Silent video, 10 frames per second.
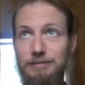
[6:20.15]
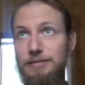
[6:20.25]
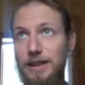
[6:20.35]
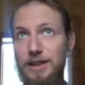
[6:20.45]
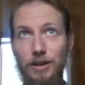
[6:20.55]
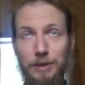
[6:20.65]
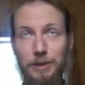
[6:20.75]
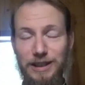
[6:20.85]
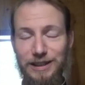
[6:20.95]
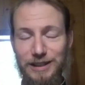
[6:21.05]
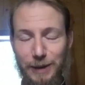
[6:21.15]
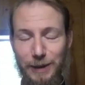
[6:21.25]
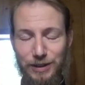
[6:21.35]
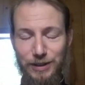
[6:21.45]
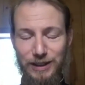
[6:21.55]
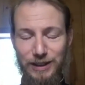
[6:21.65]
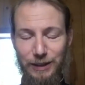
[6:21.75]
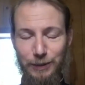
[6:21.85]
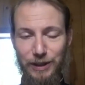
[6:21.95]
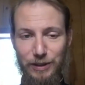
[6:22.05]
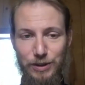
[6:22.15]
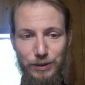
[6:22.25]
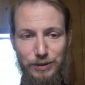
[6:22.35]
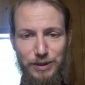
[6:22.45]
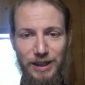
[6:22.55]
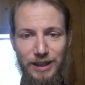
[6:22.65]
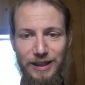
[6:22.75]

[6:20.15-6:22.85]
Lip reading: it's all completed, especially with our students